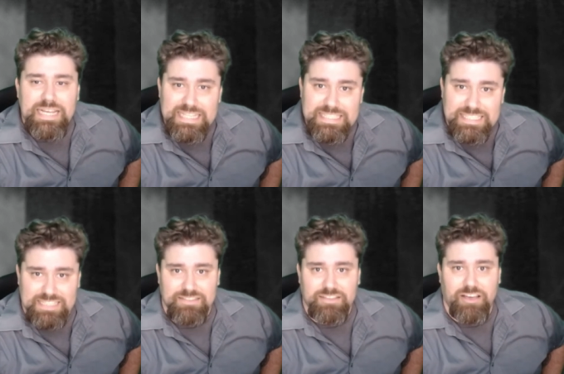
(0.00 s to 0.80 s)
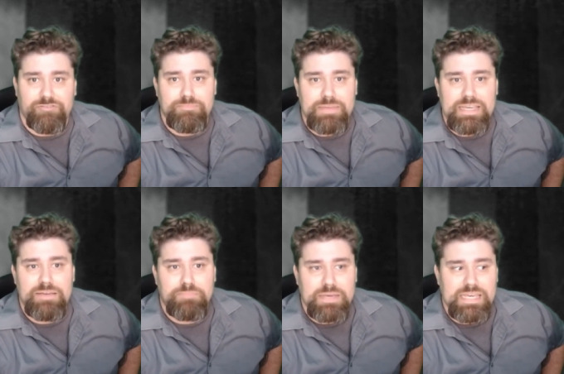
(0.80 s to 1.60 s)
instance of
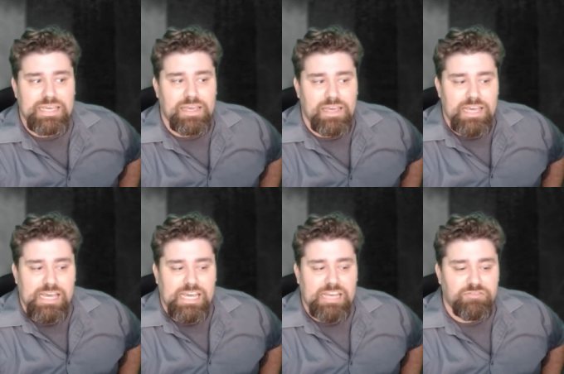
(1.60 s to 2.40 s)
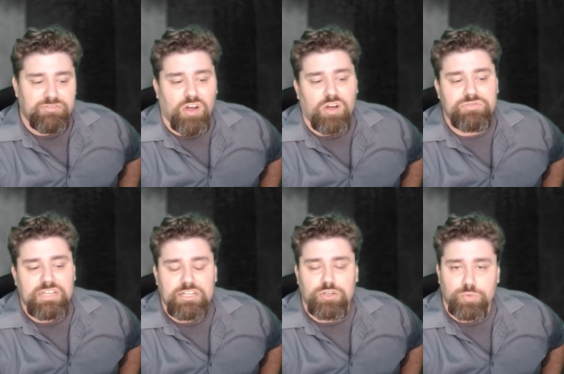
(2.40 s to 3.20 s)
me being involved
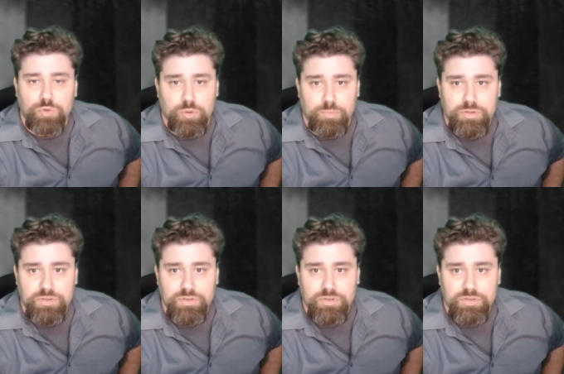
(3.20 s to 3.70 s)
in a group